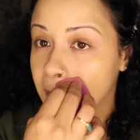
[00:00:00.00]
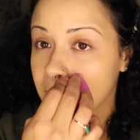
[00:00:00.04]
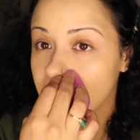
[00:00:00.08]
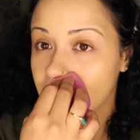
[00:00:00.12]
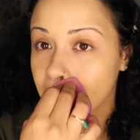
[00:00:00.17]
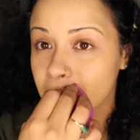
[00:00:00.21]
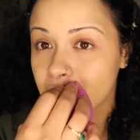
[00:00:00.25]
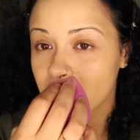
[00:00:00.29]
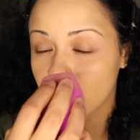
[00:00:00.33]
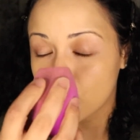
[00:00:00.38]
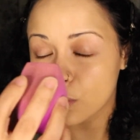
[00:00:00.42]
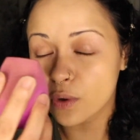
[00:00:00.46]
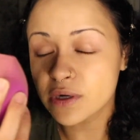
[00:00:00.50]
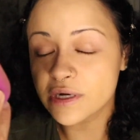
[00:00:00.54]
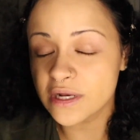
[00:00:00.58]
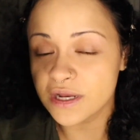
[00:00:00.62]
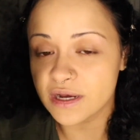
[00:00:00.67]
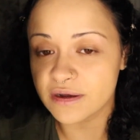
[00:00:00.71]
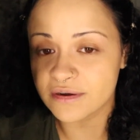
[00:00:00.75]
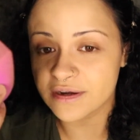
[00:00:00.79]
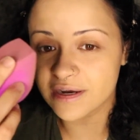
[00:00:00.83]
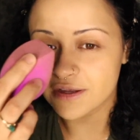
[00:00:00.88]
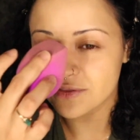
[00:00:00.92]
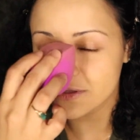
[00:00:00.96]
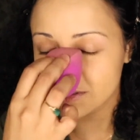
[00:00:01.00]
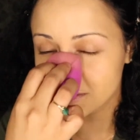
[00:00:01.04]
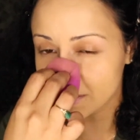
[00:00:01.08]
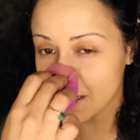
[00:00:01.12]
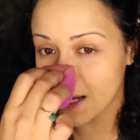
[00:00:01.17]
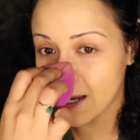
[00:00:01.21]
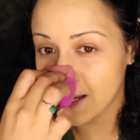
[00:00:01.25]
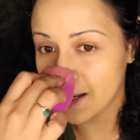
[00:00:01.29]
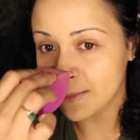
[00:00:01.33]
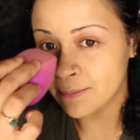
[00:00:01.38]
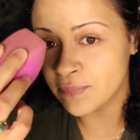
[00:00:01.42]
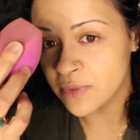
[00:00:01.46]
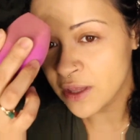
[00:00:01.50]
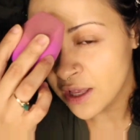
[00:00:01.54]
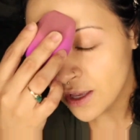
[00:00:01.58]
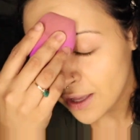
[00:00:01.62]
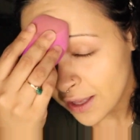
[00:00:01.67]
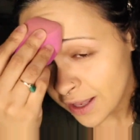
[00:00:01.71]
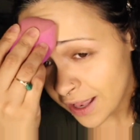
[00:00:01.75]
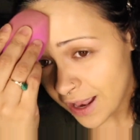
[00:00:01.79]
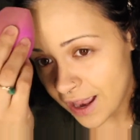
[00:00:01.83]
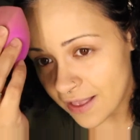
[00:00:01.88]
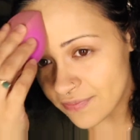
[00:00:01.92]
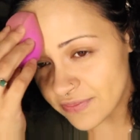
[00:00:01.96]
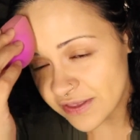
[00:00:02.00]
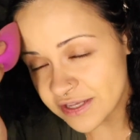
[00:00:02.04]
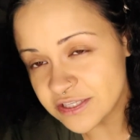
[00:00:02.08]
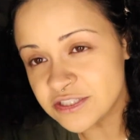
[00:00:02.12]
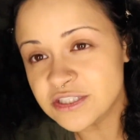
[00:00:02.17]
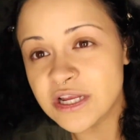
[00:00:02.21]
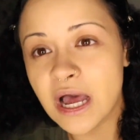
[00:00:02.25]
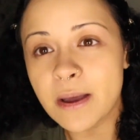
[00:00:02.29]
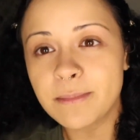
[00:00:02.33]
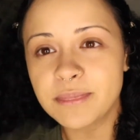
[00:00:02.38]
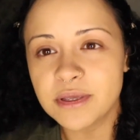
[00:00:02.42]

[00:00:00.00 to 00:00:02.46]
The Ordinary at the time, and they stopped